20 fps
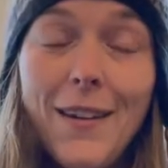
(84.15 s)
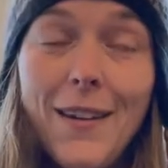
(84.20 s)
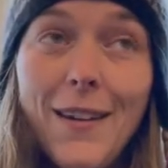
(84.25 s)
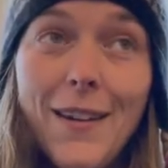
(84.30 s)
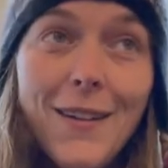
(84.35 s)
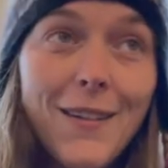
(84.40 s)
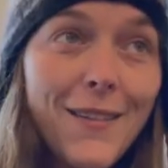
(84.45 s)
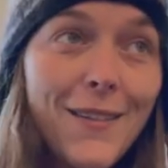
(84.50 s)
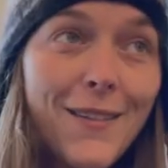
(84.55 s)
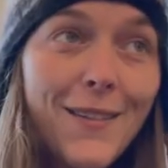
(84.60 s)

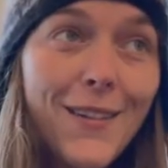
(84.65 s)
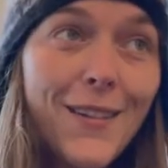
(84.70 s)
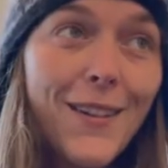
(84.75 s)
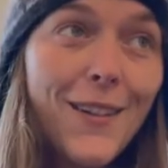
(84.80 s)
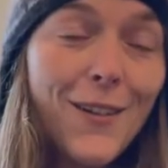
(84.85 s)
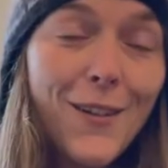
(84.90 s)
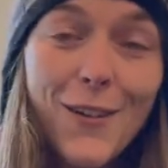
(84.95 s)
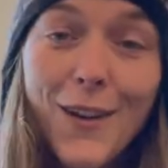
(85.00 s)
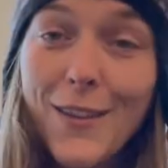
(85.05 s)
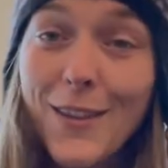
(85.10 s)
And, you
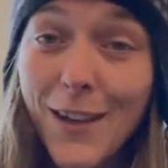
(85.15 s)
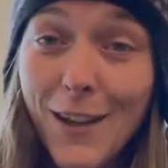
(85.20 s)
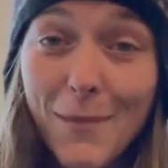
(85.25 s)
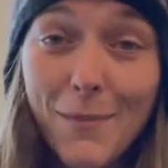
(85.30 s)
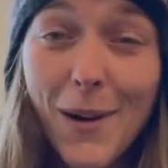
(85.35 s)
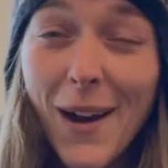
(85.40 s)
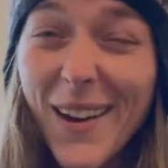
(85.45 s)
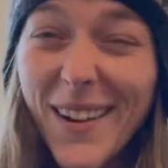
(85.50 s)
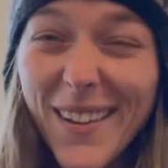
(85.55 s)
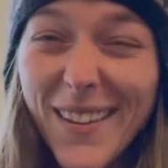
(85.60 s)
know, I think I
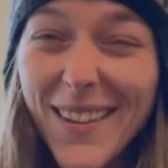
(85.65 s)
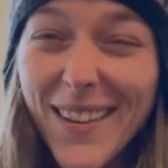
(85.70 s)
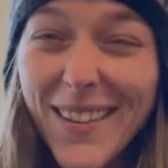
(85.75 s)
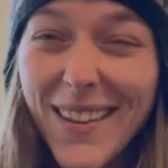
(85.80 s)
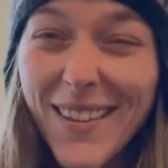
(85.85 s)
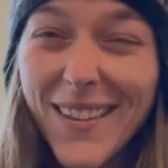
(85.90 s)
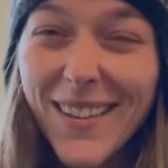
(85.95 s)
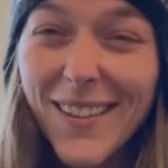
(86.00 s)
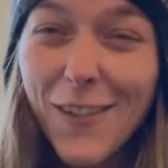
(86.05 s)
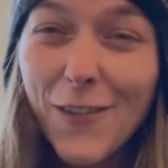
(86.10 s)
might have said
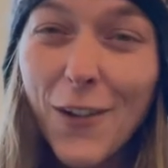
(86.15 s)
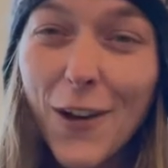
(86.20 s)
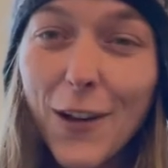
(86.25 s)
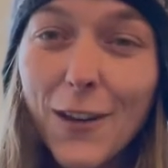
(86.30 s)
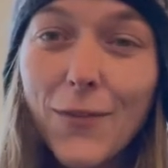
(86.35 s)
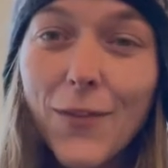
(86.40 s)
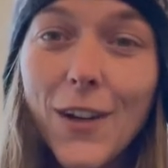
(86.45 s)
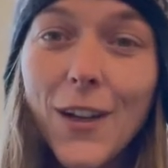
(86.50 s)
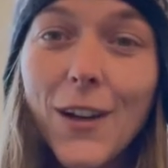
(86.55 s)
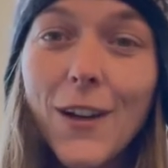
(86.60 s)
this in the
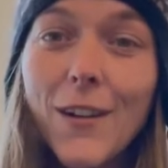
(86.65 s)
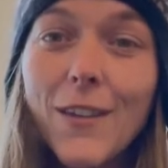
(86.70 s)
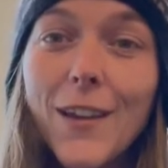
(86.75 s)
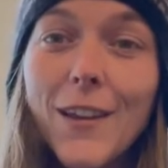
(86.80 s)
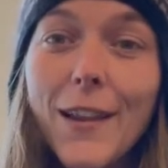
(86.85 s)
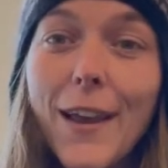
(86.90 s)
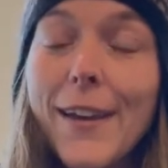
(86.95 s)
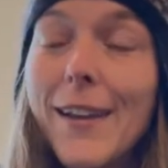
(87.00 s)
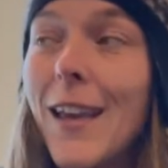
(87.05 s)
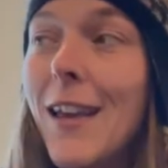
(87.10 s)
first video
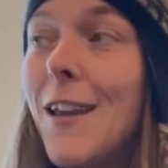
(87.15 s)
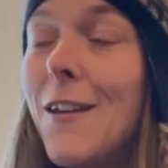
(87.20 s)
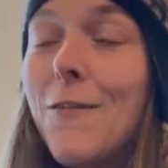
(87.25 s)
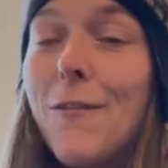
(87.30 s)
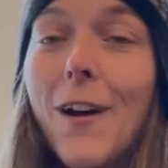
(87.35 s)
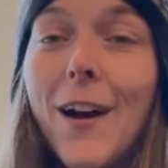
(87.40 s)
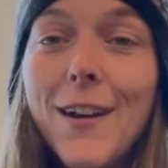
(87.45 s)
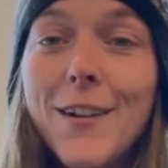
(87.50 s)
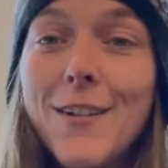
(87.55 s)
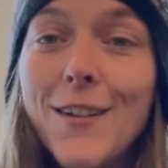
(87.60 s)
that, like, if
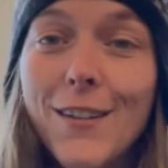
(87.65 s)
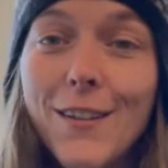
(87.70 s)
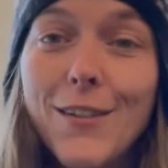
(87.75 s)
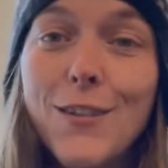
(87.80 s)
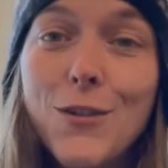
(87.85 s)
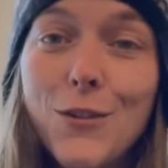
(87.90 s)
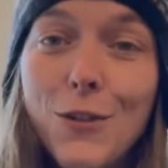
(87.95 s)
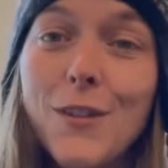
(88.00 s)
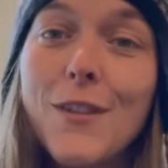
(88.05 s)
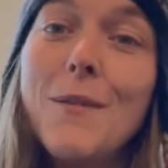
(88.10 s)
I just
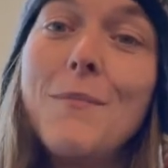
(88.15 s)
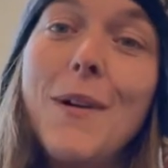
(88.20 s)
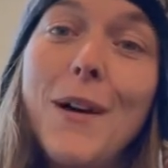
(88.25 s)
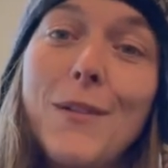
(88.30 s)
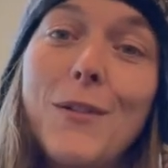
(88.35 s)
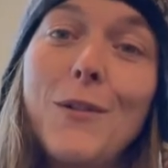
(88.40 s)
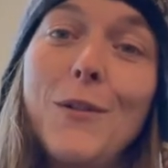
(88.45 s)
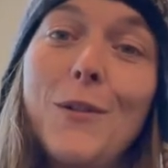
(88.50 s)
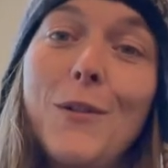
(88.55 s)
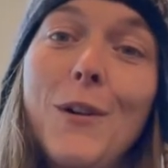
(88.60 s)
took the
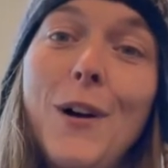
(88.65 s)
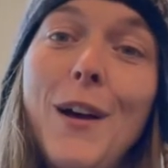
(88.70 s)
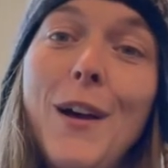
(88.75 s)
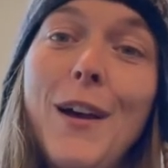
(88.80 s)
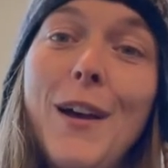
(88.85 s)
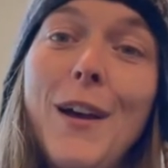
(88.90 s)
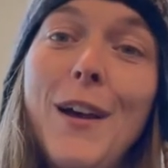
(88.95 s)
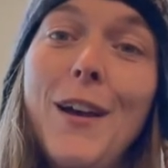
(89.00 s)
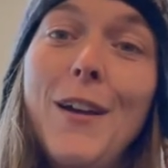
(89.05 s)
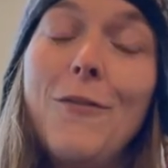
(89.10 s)
muzzle
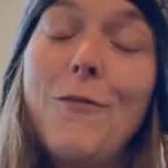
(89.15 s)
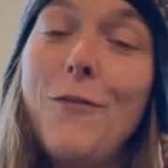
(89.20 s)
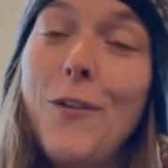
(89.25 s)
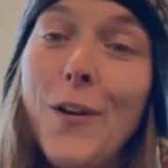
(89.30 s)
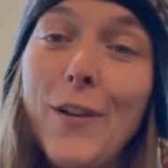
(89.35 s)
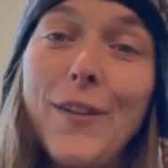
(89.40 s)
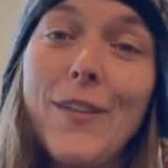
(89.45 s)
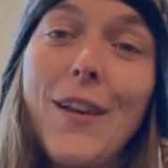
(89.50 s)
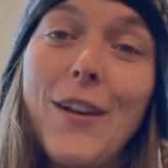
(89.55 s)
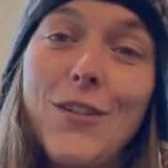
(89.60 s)

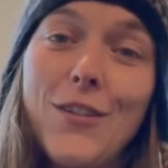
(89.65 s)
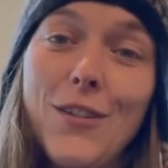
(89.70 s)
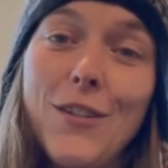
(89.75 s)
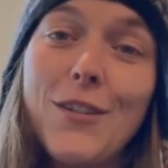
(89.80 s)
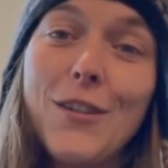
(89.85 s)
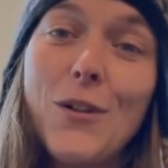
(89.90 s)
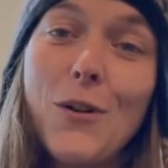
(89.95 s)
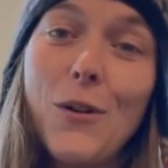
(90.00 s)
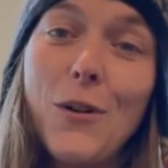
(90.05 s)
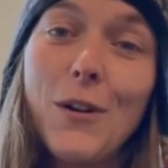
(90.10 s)
first session
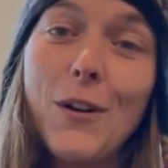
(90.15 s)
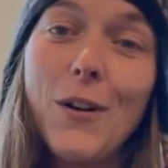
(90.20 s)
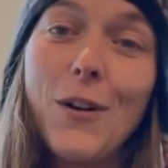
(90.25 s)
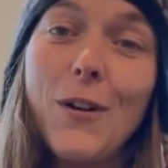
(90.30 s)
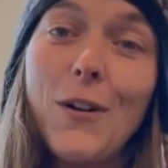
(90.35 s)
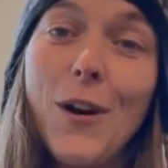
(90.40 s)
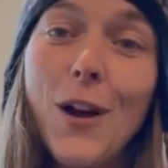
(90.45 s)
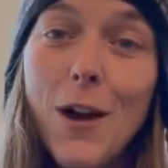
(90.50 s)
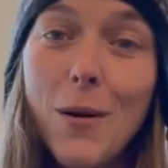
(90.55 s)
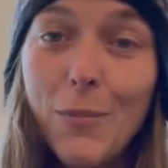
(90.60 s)
to
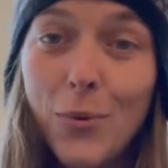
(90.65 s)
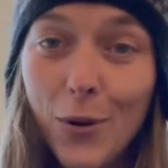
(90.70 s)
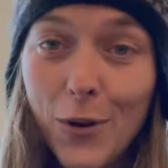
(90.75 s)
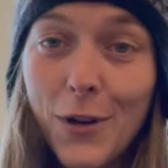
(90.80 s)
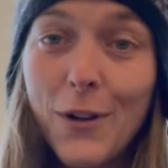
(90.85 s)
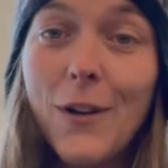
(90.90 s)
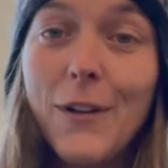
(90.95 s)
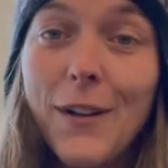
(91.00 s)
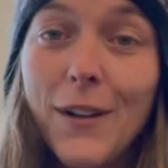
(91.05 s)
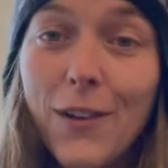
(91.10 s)
Gordo, put
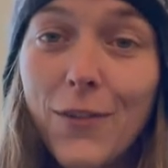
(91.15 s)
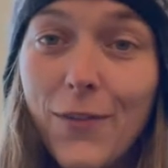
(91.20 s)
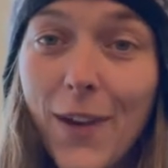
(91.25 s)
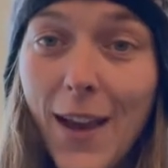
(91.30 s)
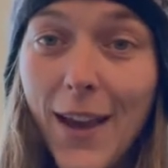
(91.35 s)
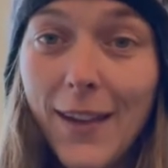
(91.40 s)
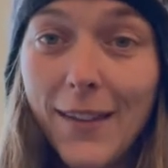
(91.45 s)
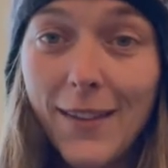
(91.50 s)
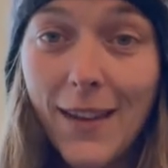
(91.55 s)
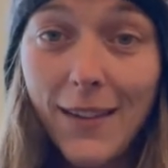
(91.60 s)
it on his
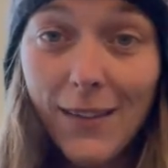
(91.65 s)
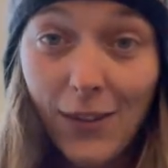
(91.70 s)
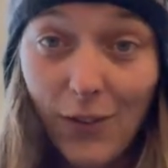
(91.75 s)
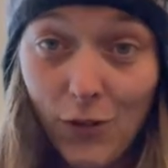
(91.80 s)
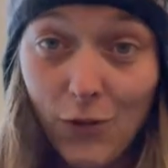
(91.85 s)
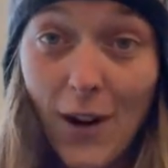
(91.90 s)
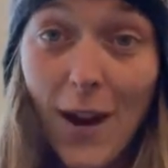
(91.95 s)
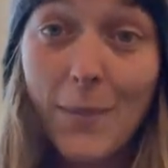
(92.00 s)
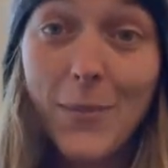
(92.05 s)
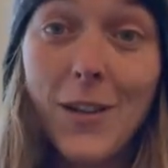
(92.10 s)
face and
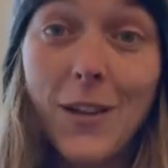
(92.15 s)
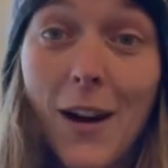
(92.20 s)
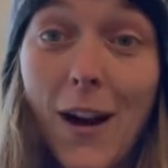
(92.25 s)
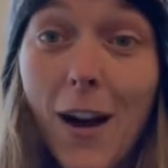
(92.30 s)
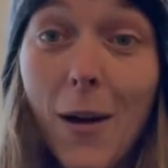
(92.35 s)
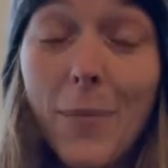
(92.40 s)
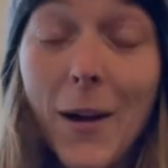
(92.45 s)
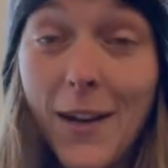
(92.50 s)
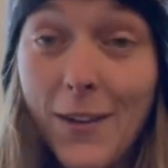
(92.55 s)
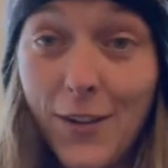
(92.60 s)
strapped it
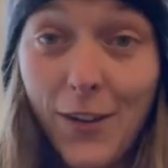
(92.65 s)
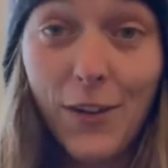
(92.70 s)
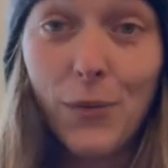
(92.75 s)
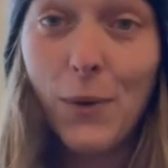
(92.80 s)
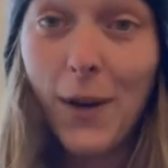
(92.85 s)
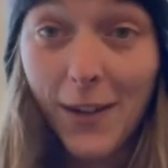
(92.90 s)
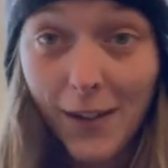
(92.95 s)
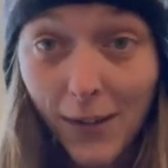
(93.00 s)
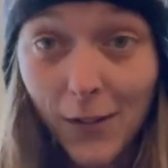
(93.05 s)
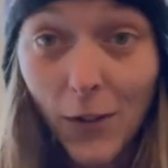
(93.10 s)
up and just
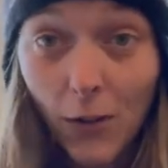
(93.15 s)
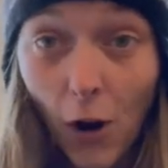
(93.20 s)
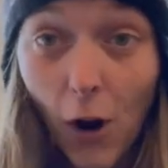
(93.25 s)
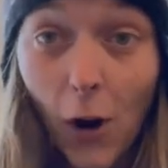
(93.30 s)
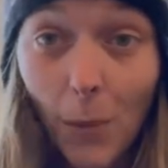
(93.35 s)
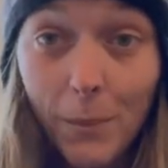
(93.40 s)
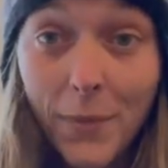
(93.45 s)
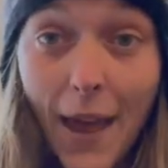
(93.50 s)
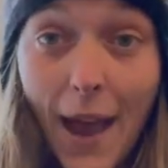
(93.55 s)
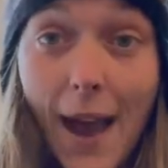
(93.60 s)
went,
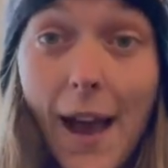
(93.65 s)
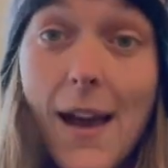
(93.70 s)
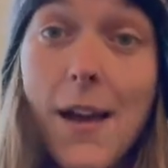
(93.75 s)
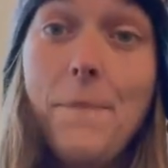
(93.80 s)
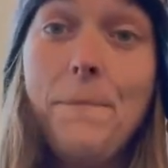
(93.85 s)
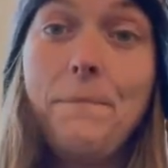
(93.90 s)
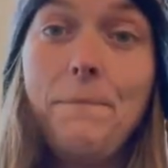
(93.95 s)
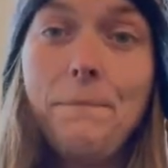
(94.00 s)
cop that,